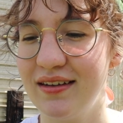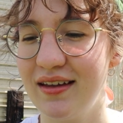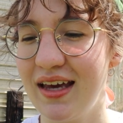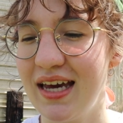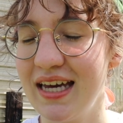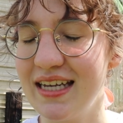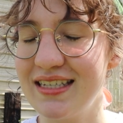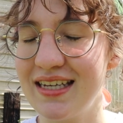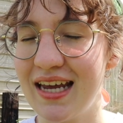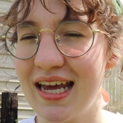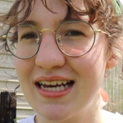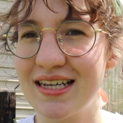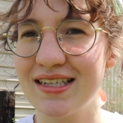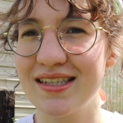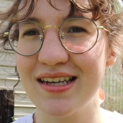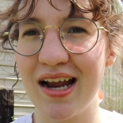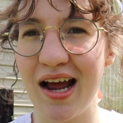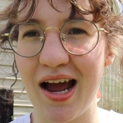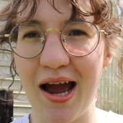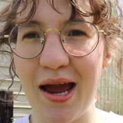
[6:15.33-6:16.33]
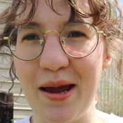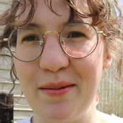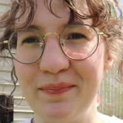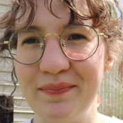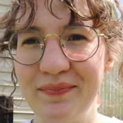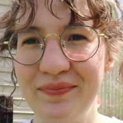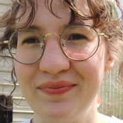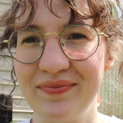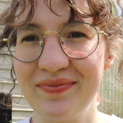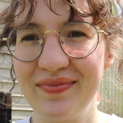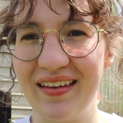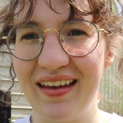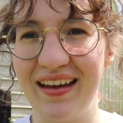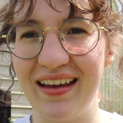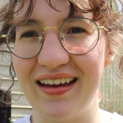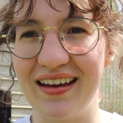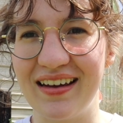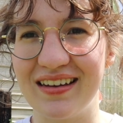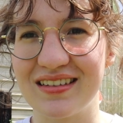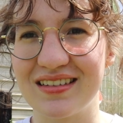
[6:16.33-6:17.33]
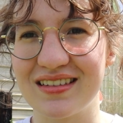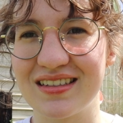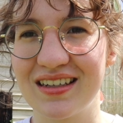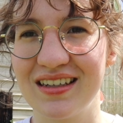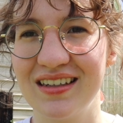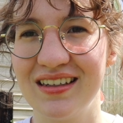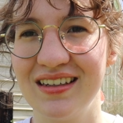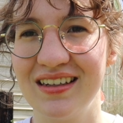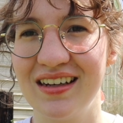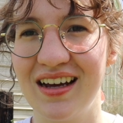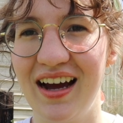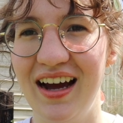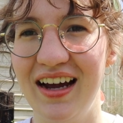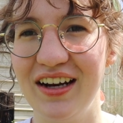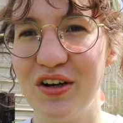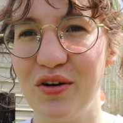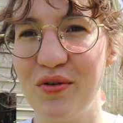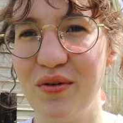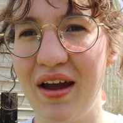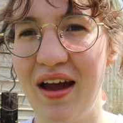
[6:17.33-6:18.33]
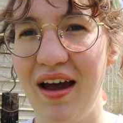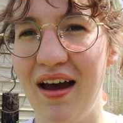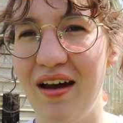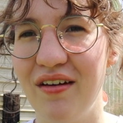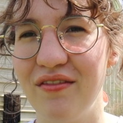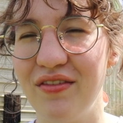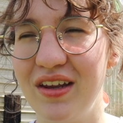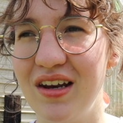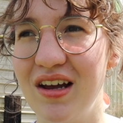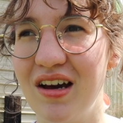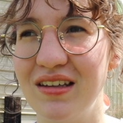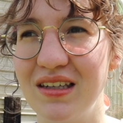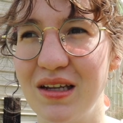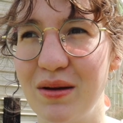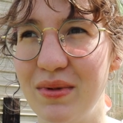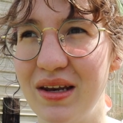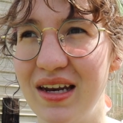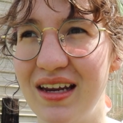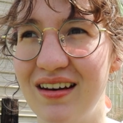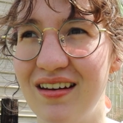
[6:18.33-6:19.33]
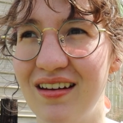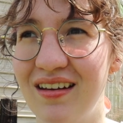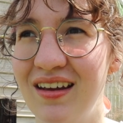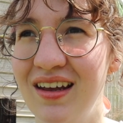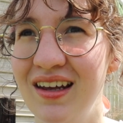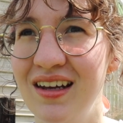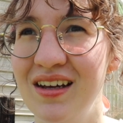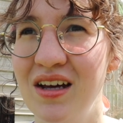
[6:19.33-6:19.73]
it takes time, and I don't have an unlimited